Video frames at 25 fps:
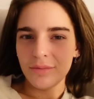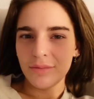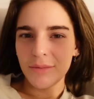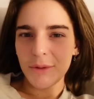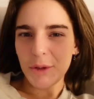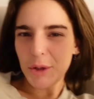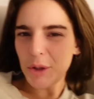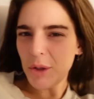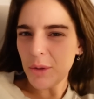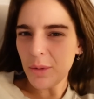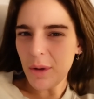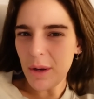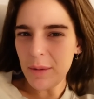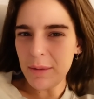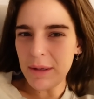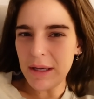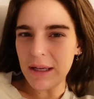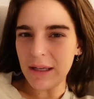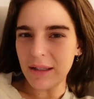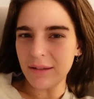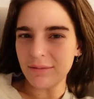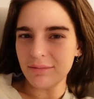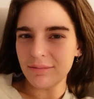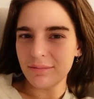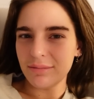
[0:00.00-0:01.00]
Do you know what I
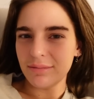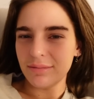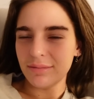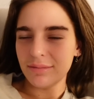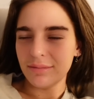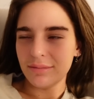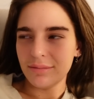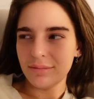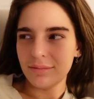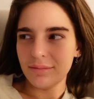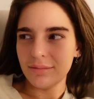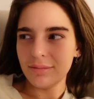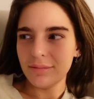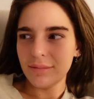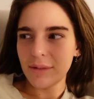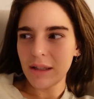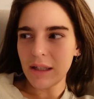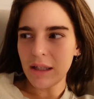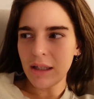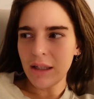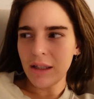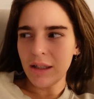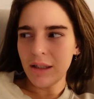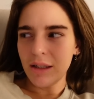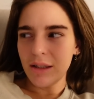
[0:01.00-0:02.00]
mean?
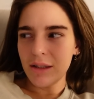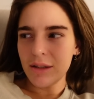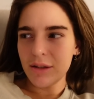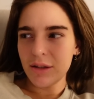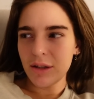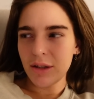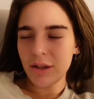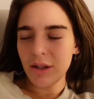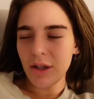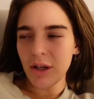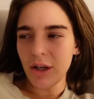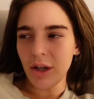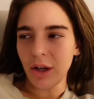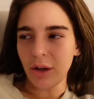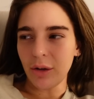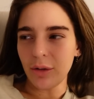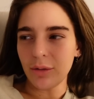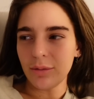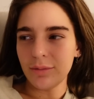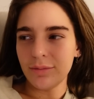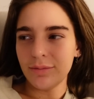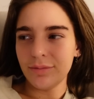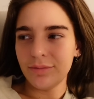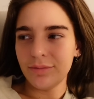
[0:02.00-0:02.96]
Don't know.